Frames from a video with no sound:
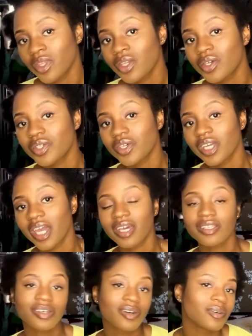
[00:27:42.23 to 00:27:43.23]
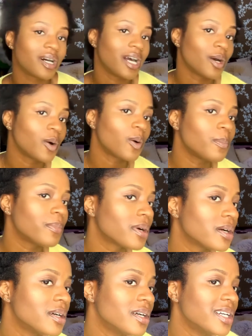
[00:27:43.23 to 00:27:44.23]
So yeah, so I hope
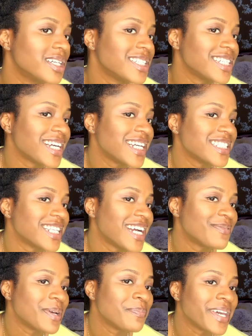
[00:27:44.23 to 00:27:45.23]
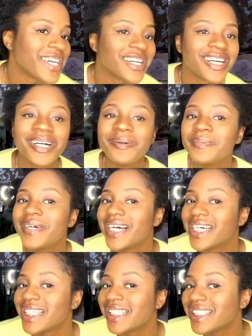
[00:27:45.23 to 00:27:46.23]
you guys like my makeup,
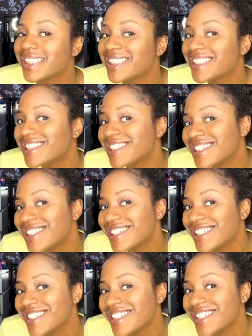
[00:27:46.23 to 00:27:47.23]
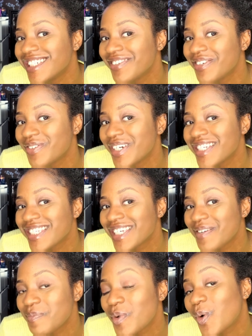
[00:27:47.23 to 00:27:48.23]
and if you want to see
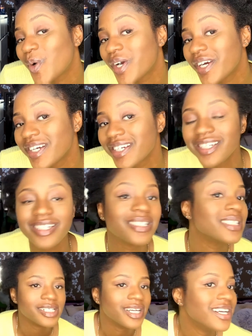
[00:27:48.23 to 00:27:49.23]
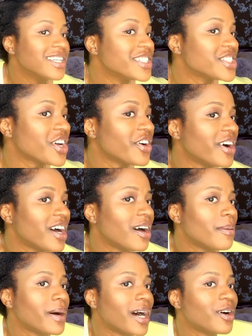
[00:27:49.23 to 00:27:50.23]
more, so
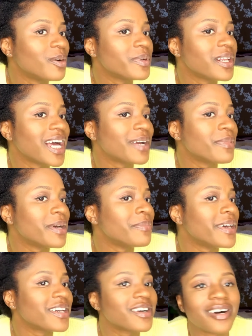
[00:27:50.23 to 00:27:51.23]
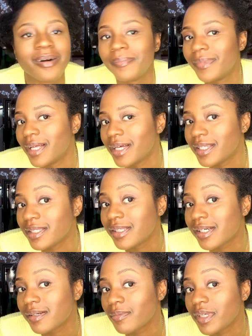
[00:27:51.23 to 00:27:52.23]
I hope you like my makeup. And
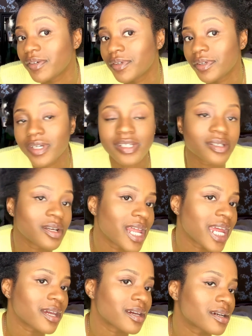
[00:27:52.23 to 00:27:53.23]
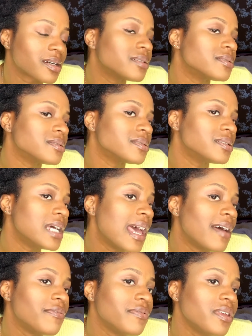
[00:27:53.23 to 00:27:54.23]
even though it's not like
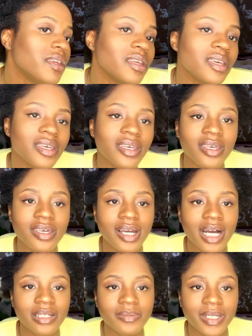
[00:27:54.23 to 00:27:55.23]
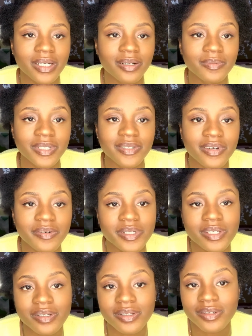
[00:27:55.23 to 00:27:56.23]
heavy kind of makeup, it's very
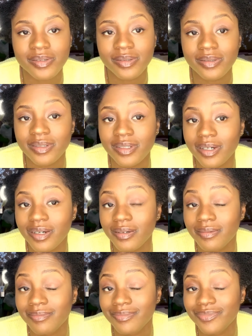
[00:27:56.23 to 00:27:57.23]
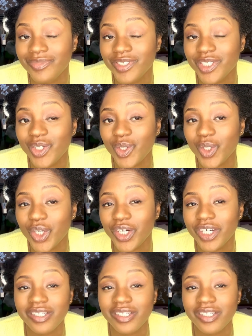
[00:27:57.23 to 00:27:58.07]
subtle, so still look good.